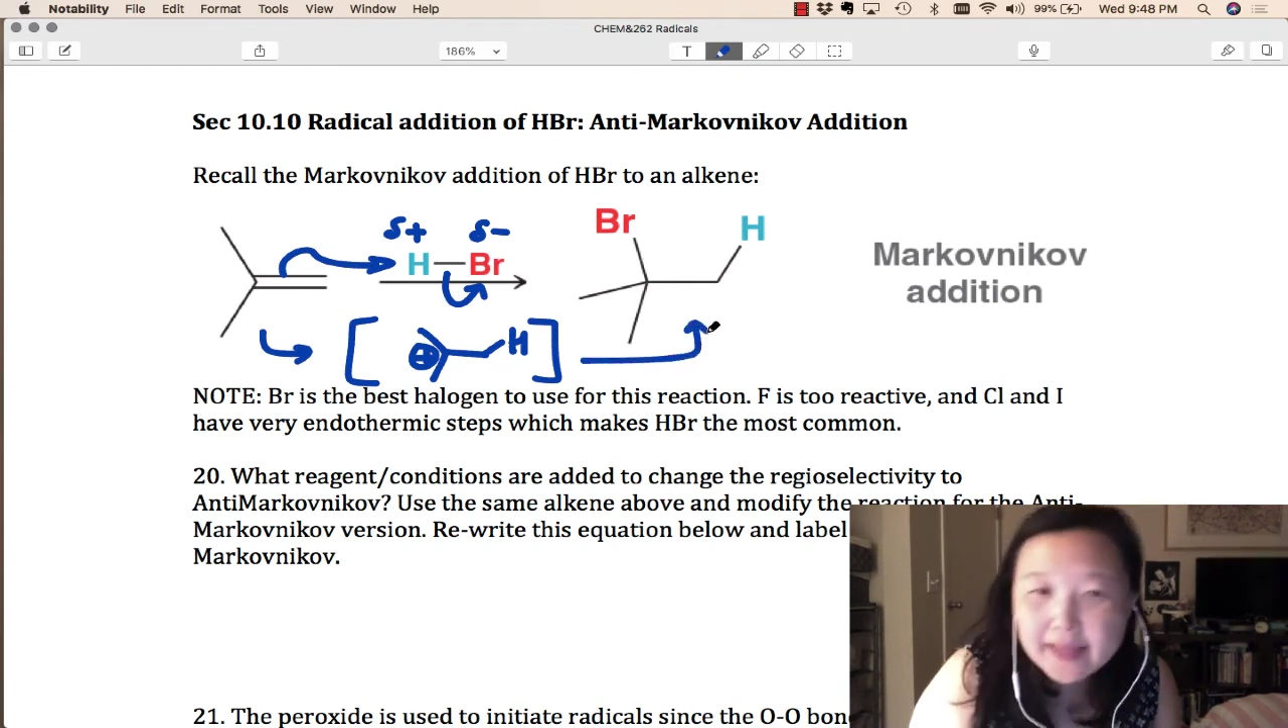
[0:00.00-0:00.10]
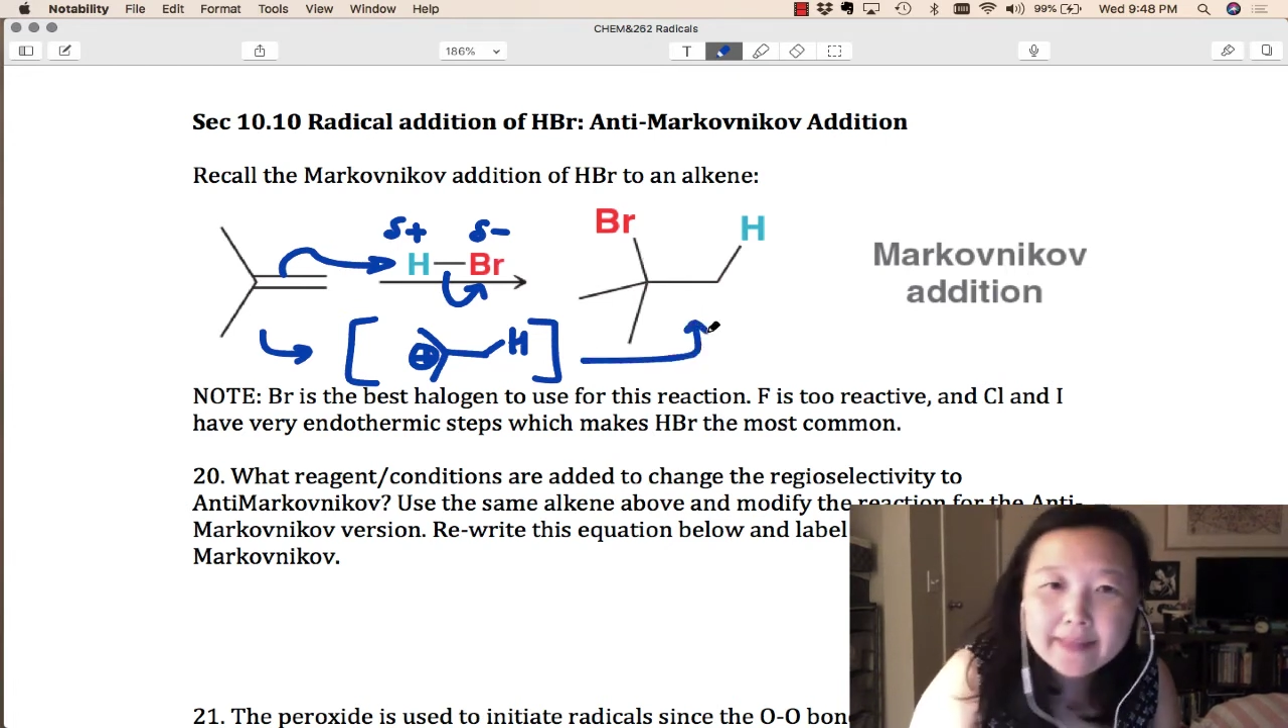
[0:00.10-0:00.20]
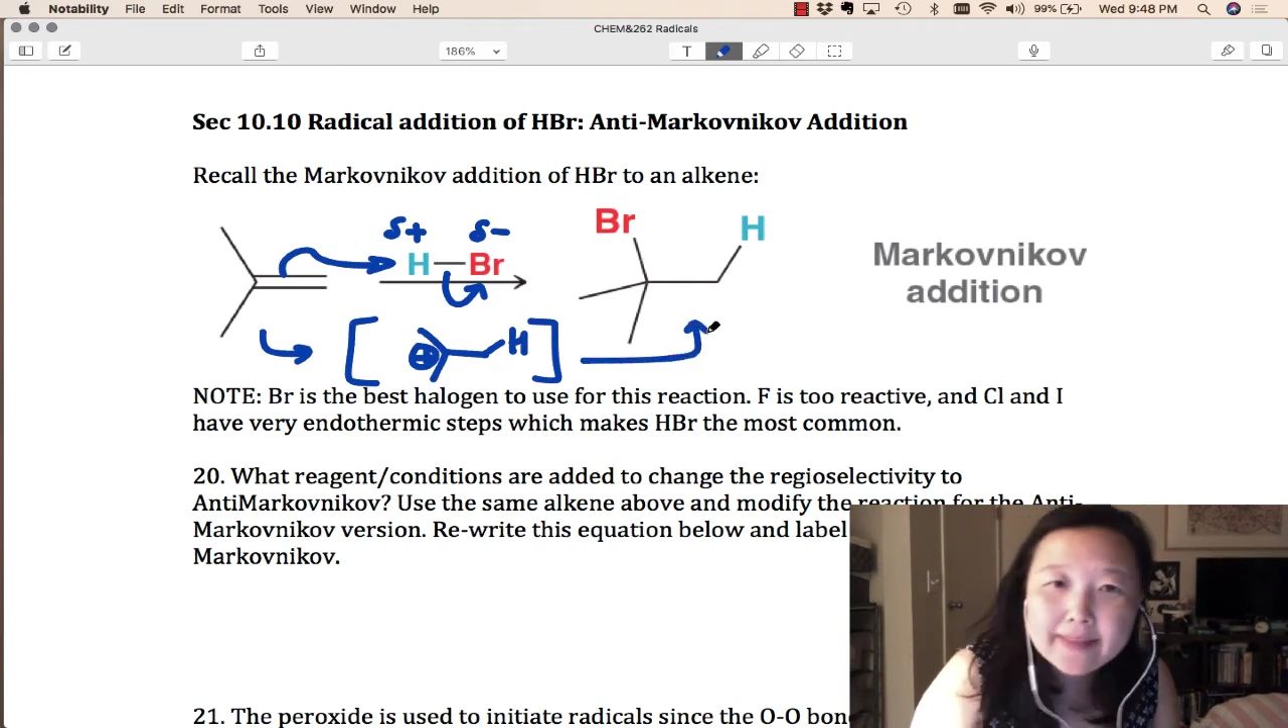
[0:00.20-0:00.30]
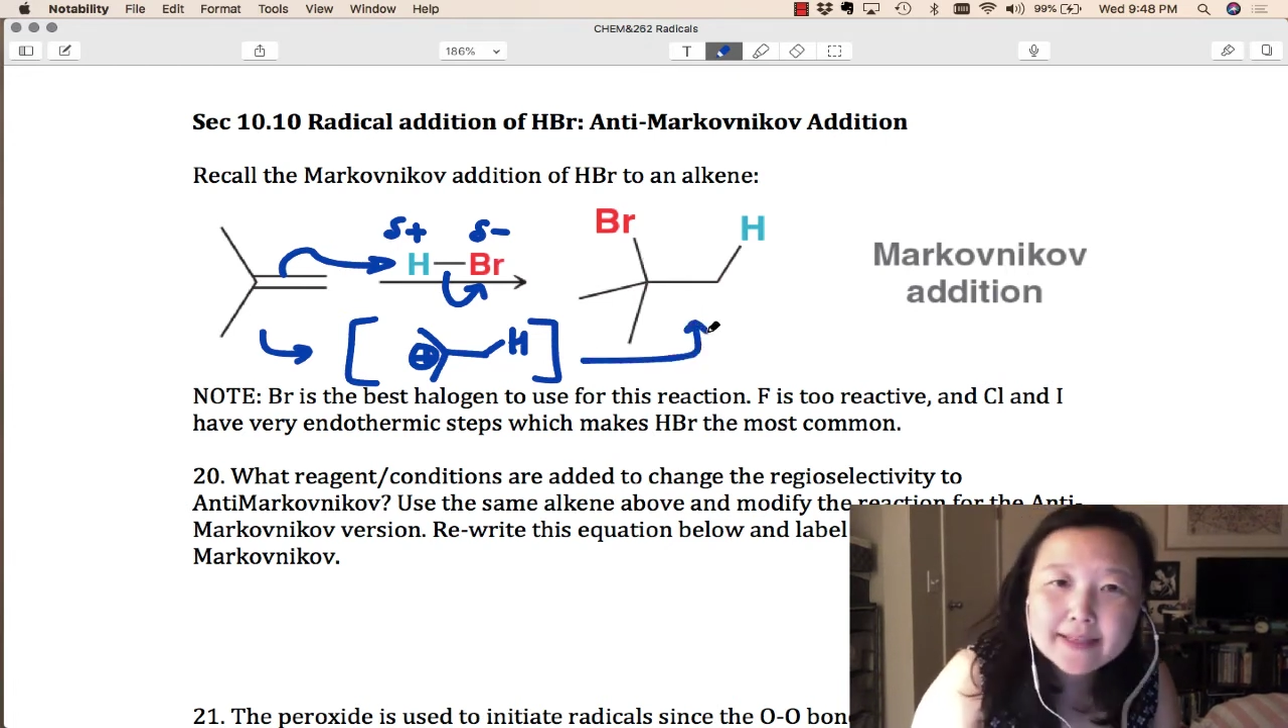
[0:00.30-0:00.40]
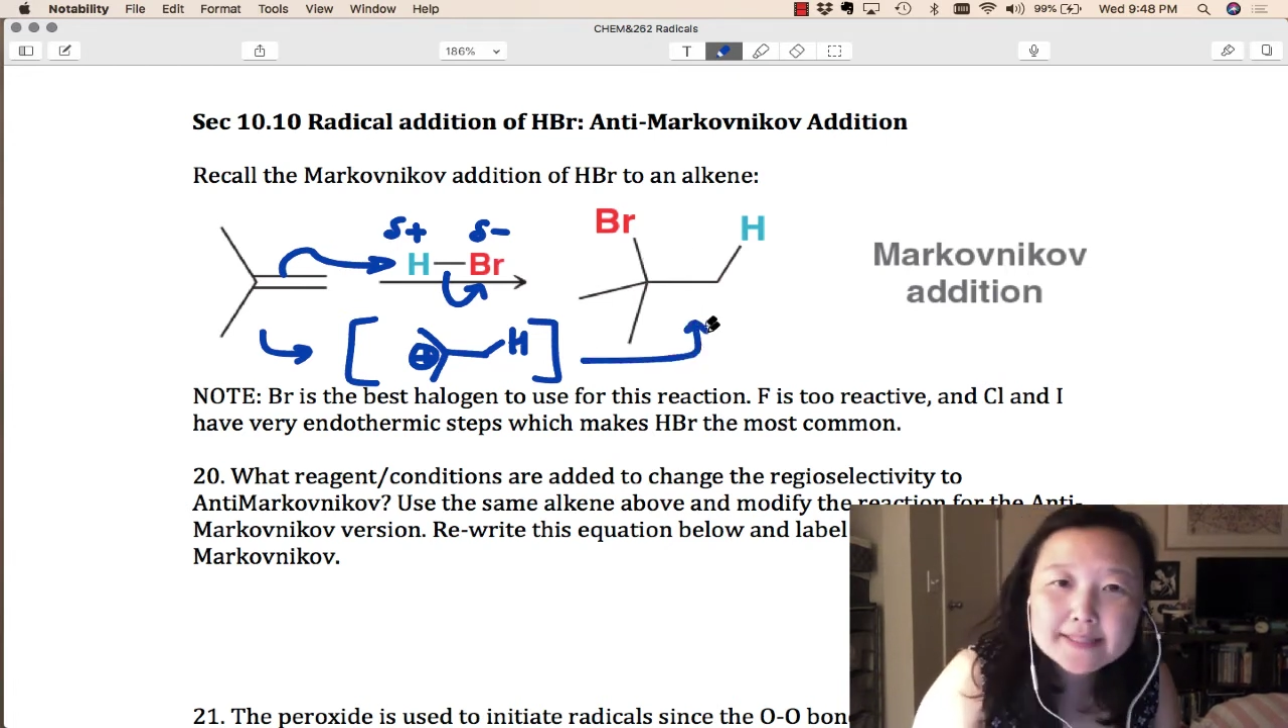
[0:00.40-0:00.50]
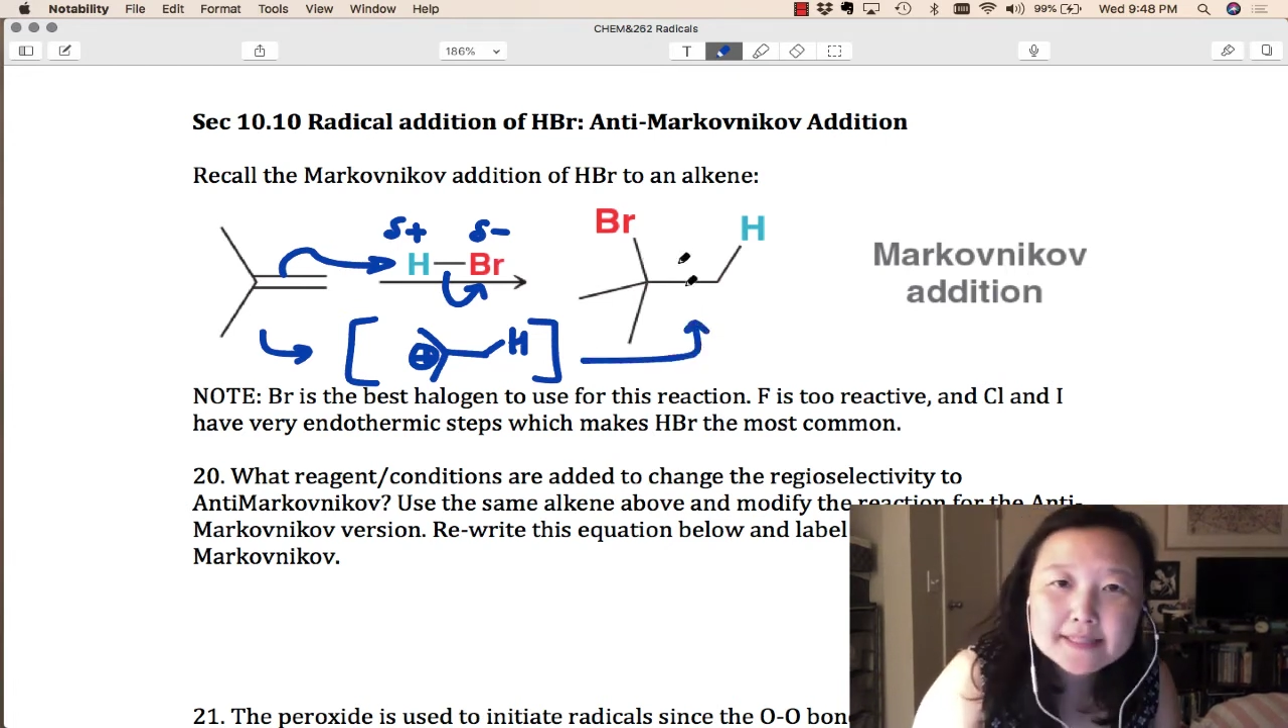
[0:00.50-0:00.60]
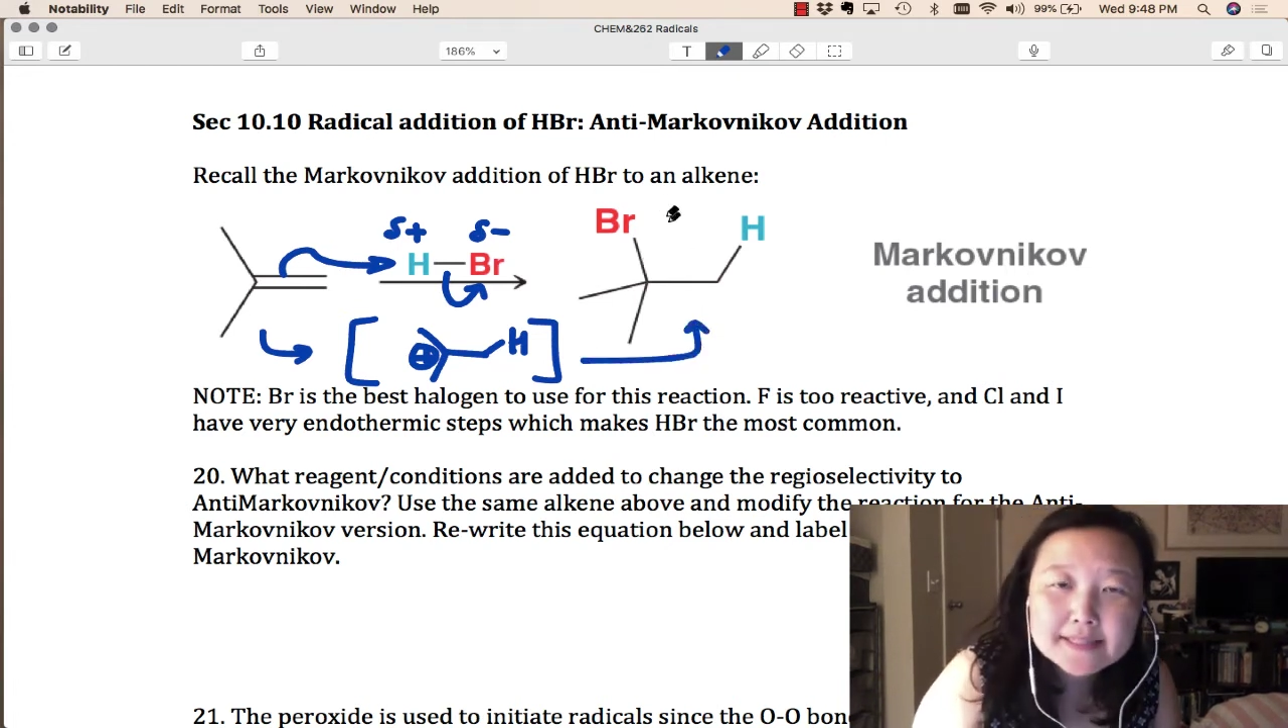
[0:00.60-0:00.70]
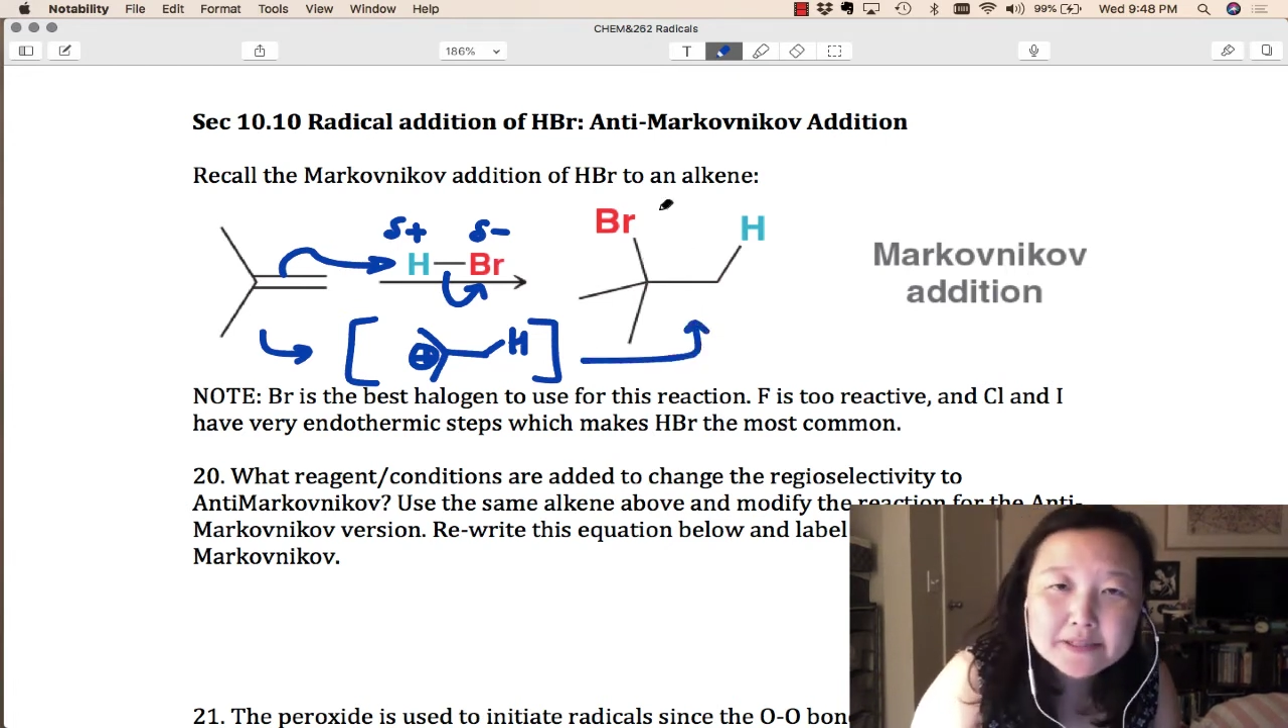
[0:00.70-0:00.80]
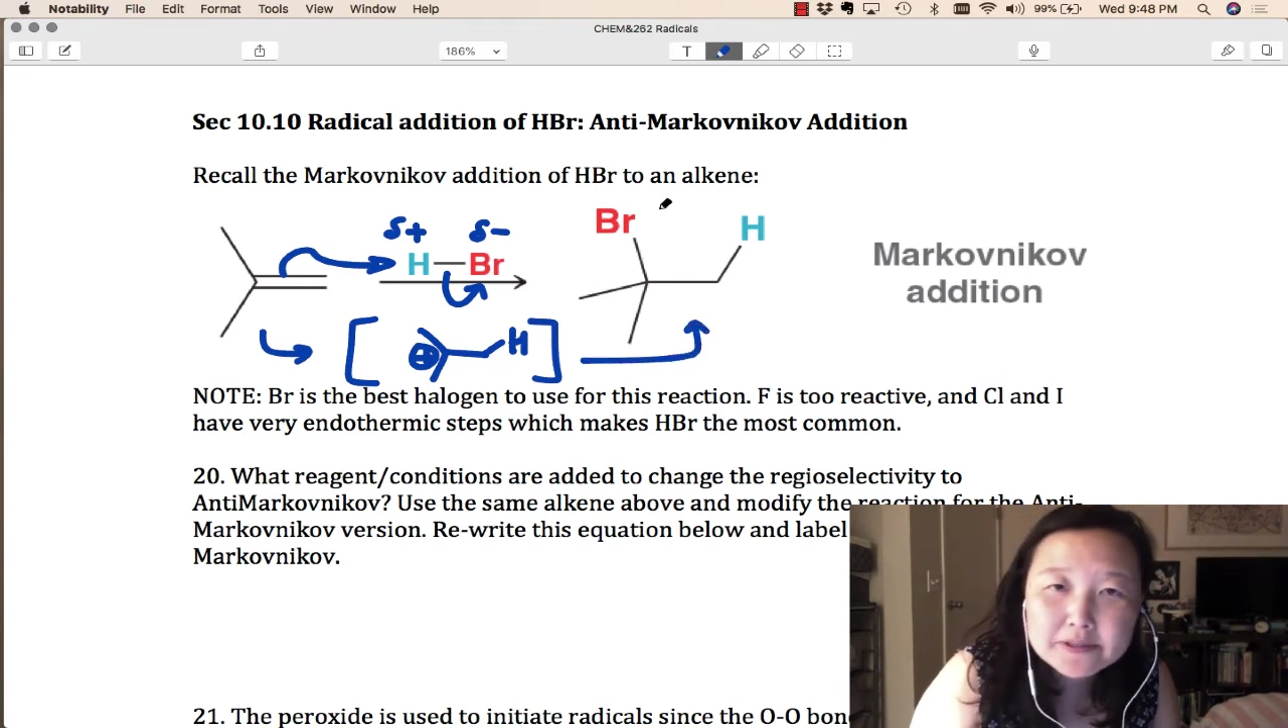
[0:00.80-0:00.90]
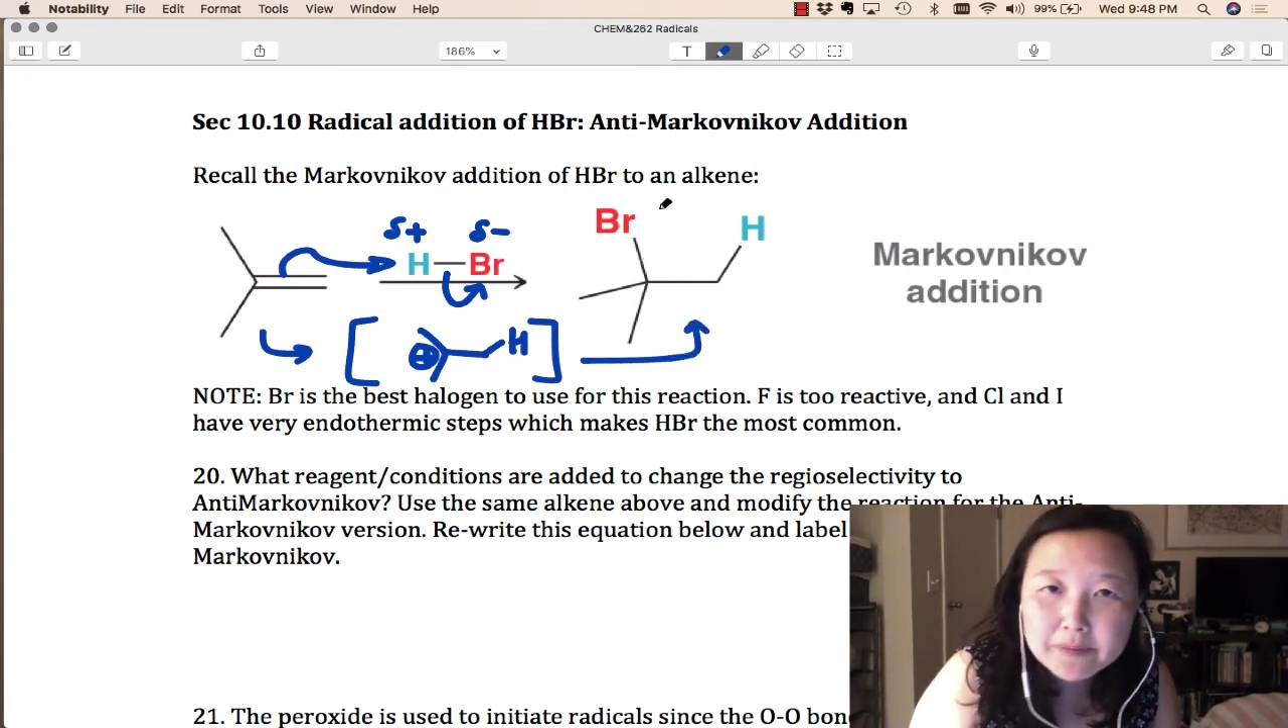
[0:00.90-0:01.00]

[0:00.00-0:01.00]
And that's considered